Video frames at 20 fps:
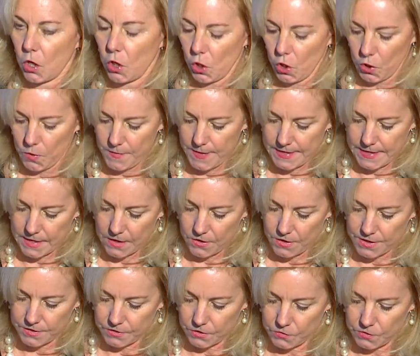urban
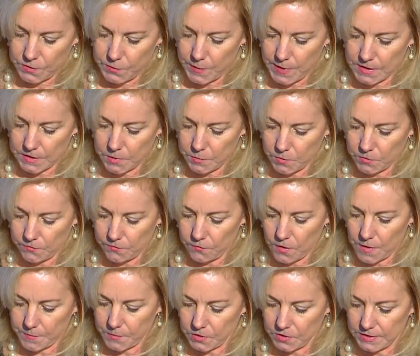areas are responsible
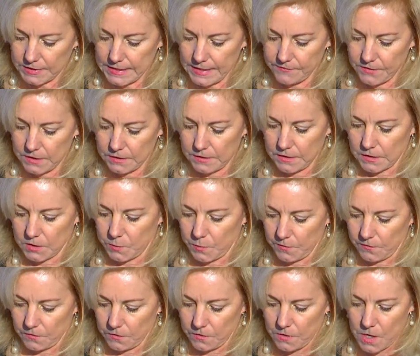for up to
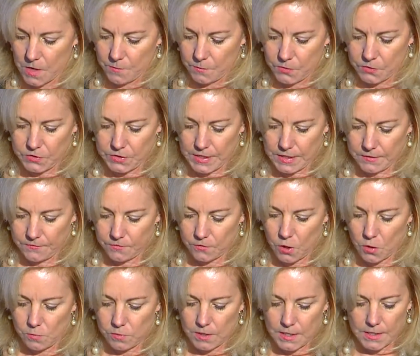76% of
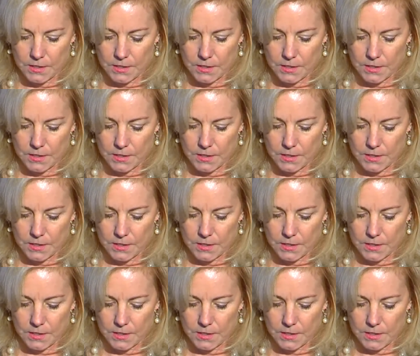global